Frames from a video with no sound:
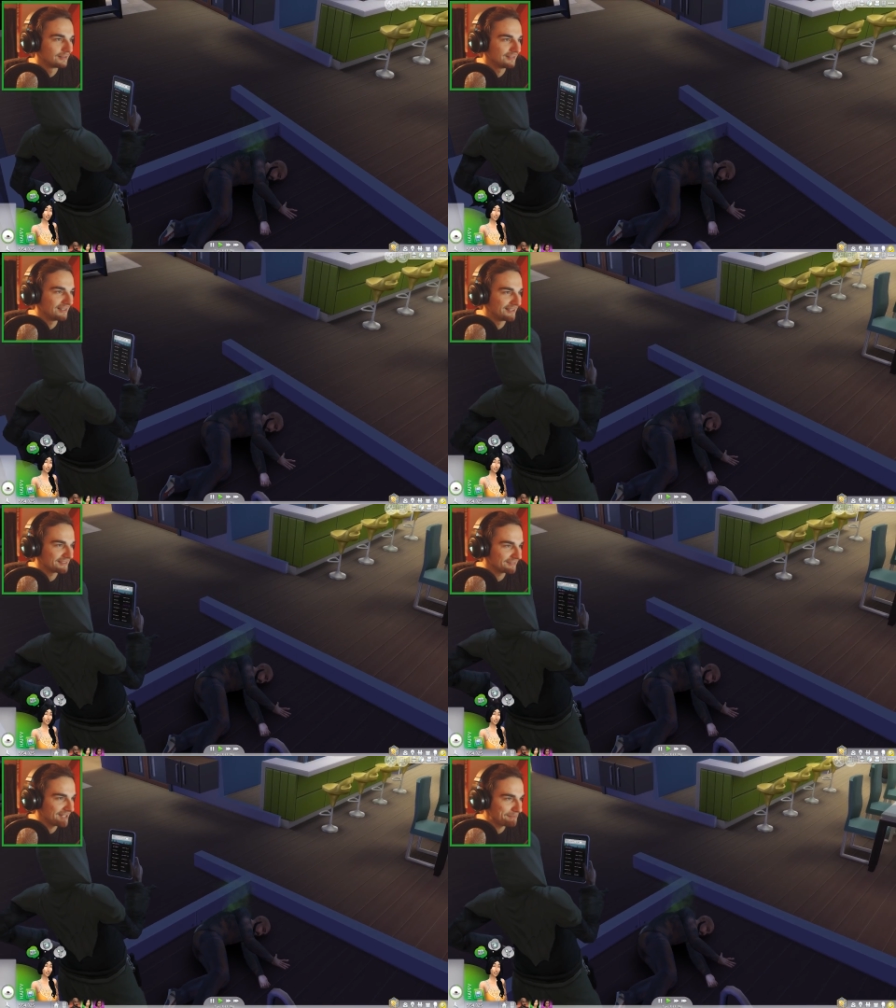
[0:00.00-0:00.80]
Look,
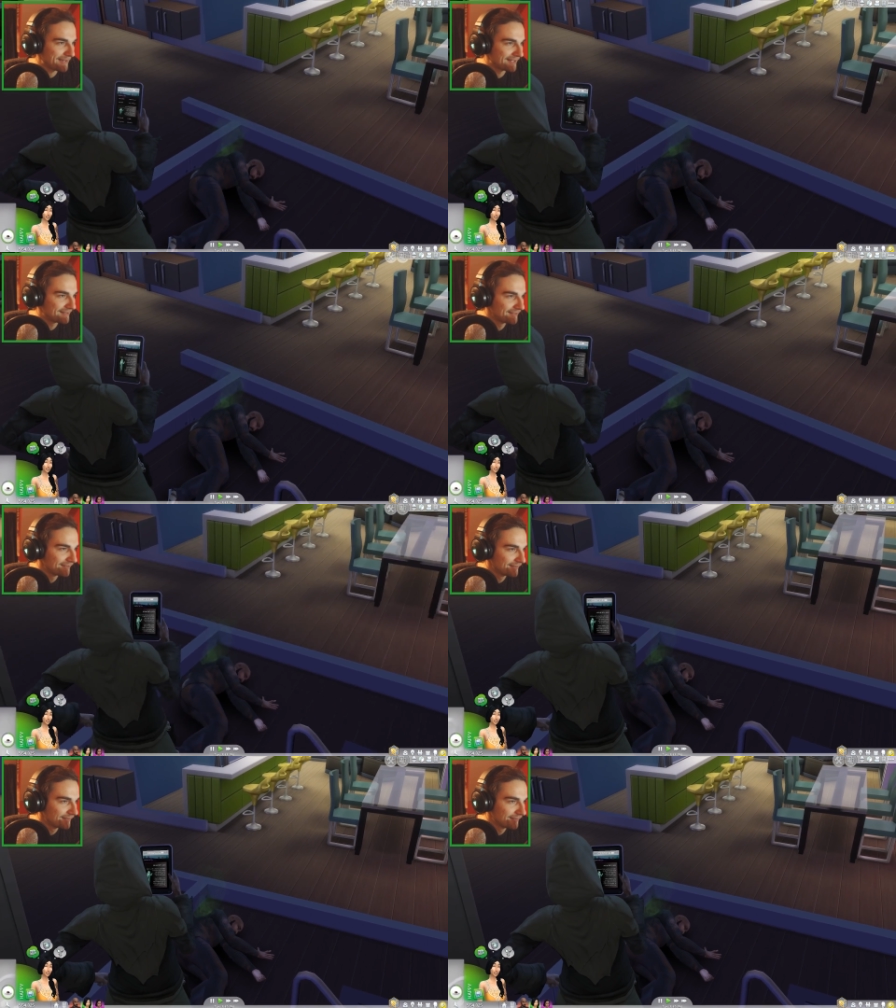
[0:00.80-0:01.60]
you got an iPad.
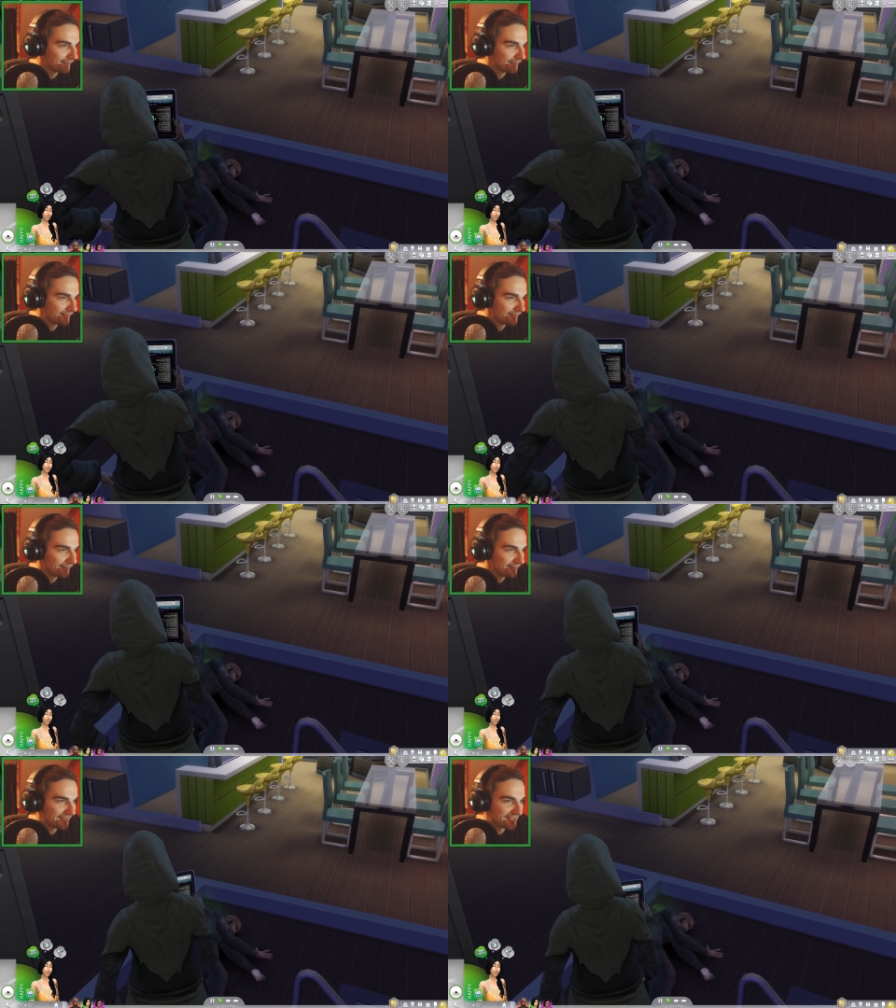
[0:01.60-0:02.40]

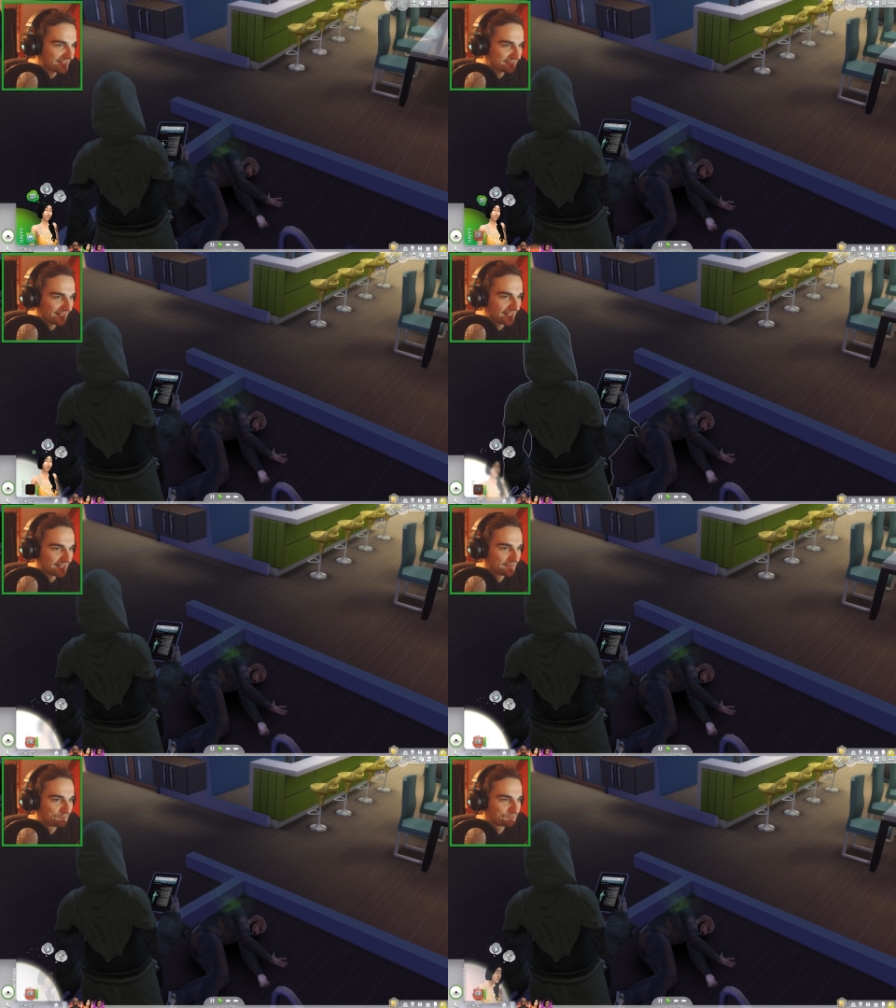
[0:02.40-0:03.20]
Oh, that's great.